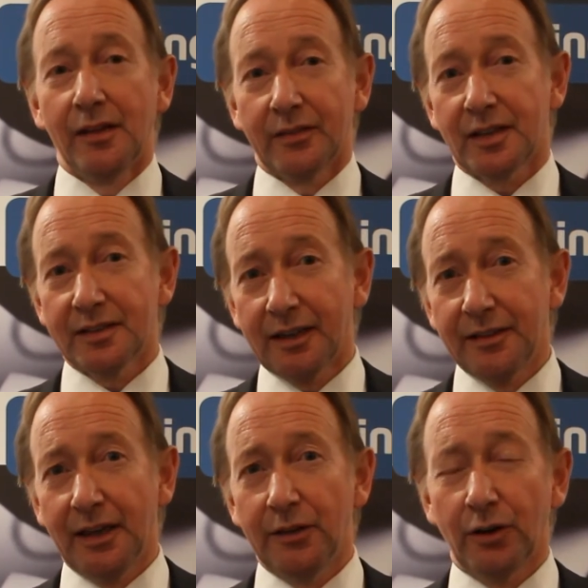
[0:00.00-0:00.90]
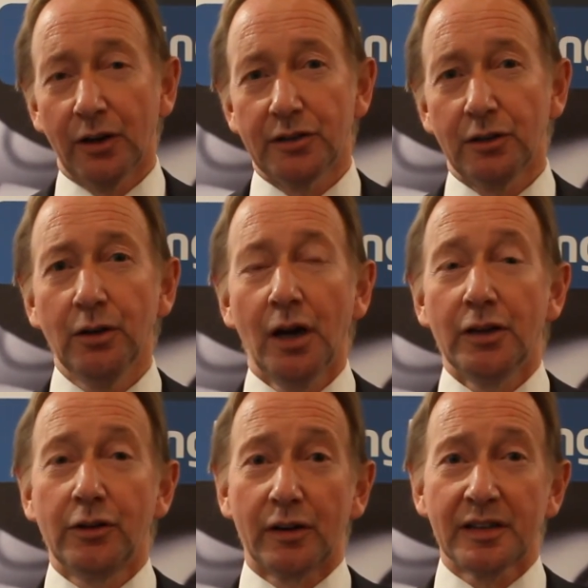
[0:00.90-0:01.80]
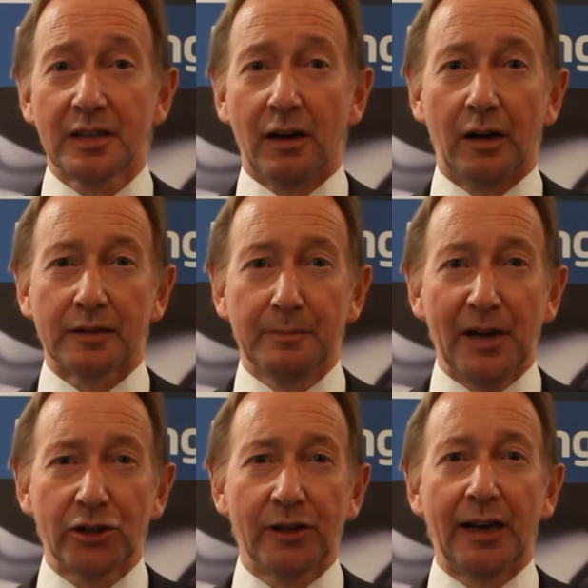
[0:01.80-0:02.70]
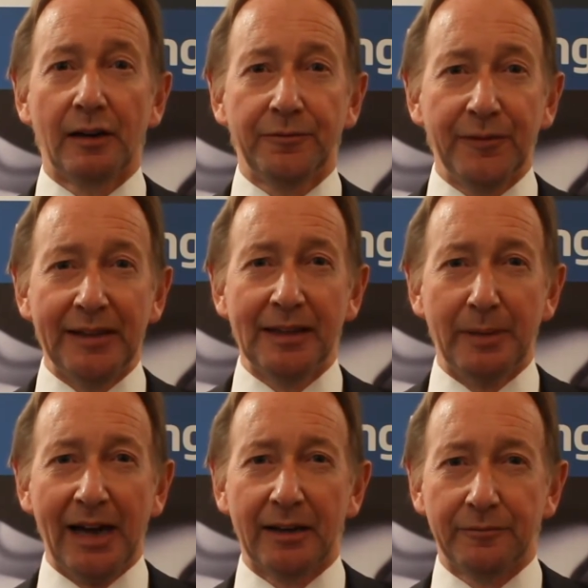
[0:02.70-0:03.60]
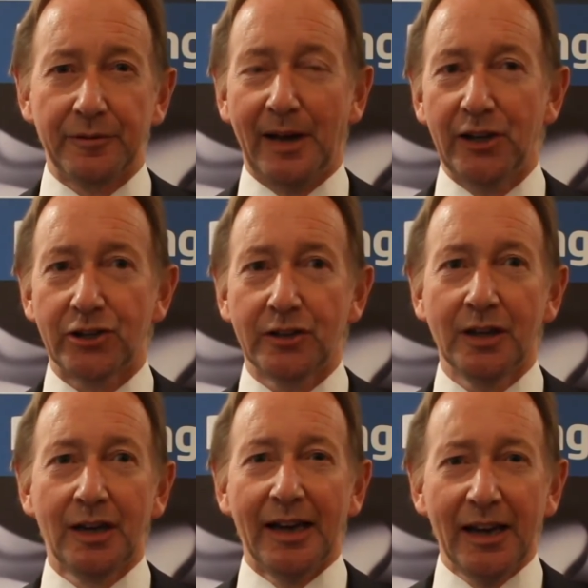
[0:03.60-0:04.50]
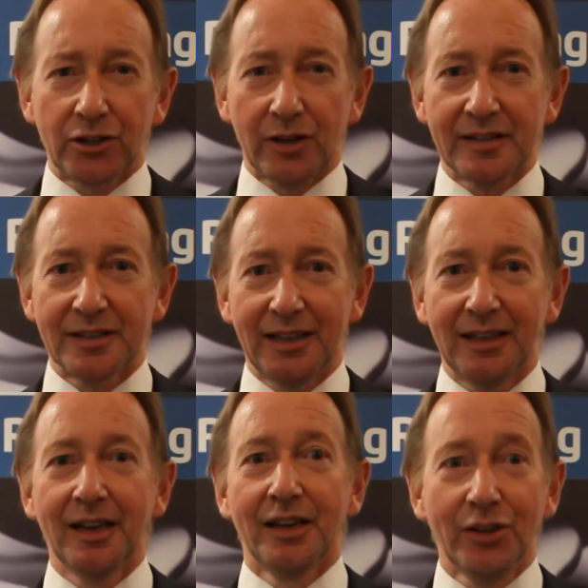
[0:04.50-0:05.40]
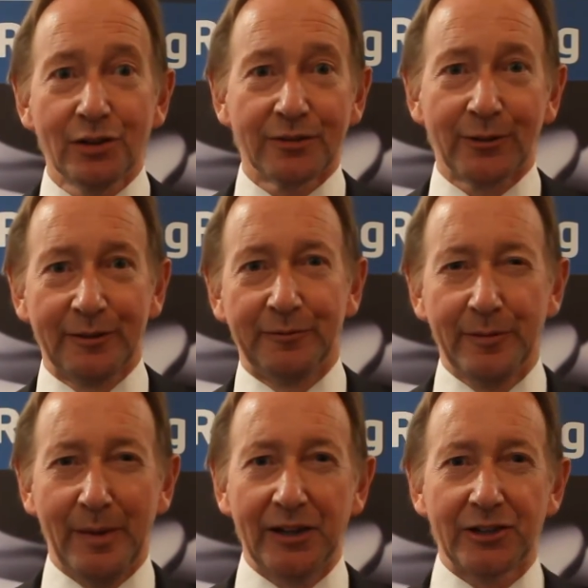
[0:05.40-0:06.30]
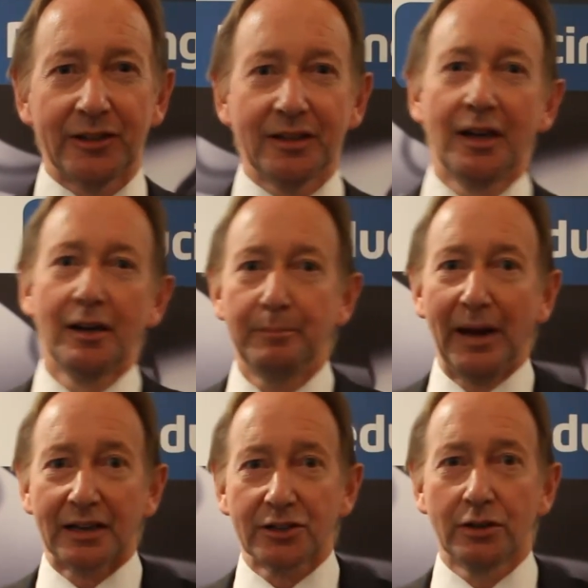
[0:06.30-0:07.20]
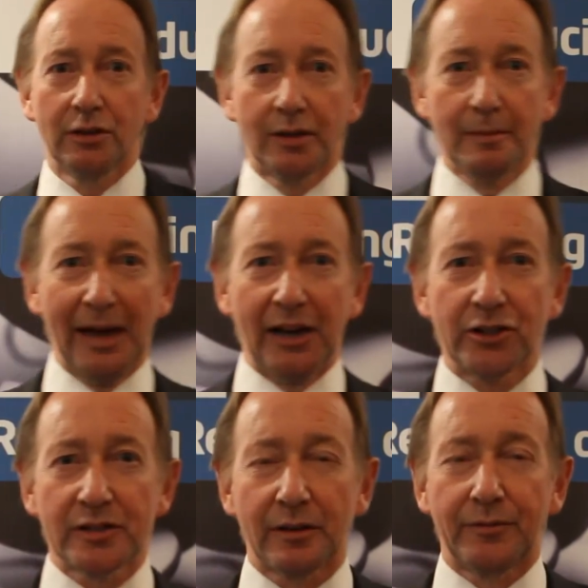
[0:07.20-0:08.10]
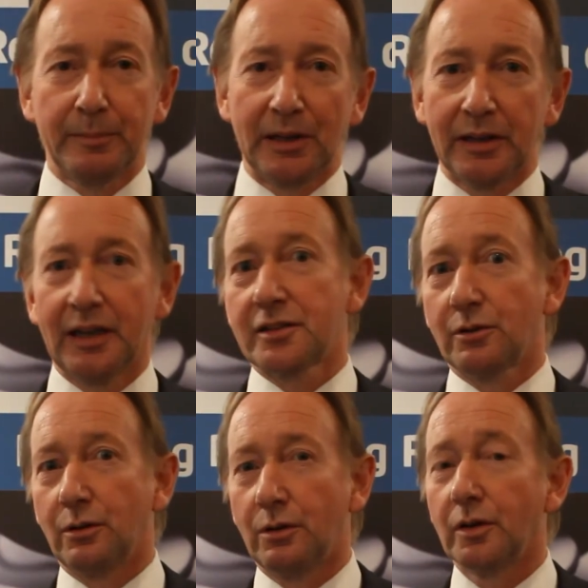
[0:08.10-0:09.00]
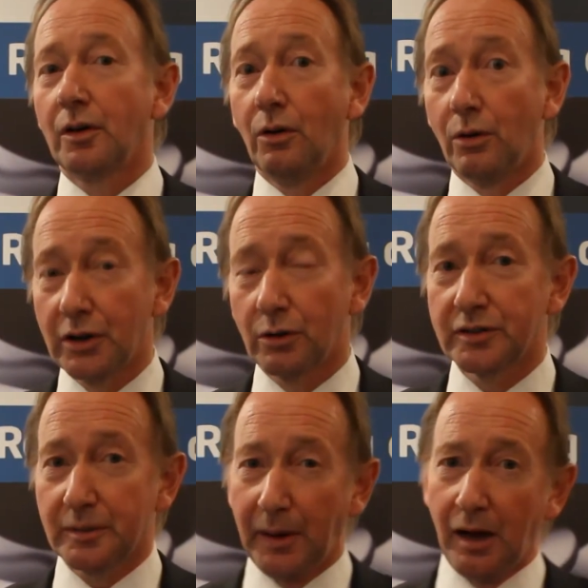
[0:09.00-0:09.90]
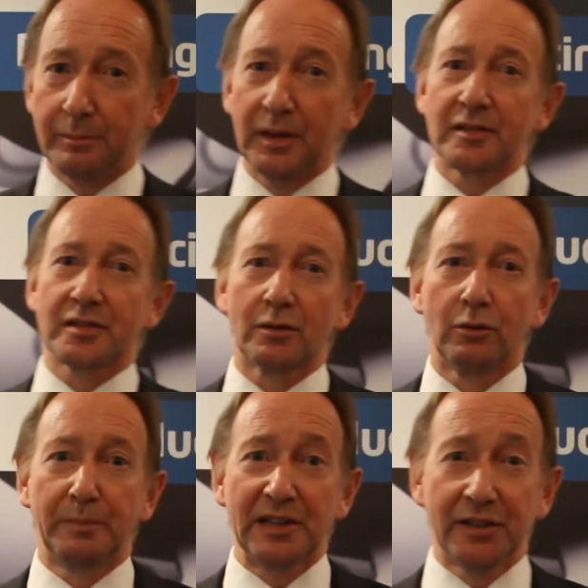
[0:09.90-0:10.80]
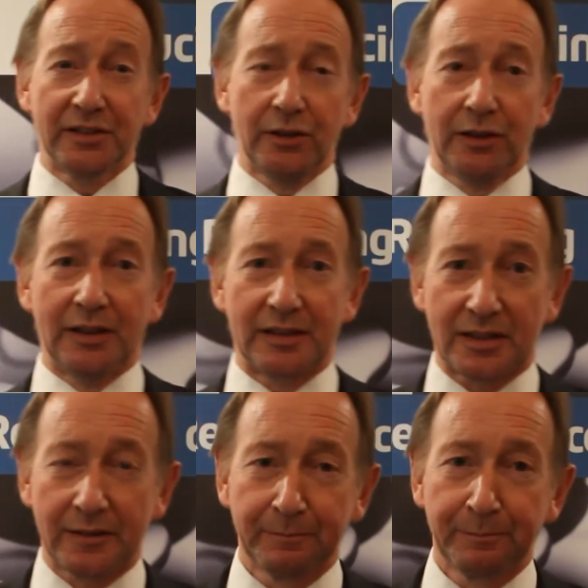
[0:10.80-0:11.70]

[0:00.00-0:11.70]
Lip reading: So the second thing you've got to do, you've got to start measuring and feeding back information, interesting, useful information back to the managers of the buildings or your departments or business units.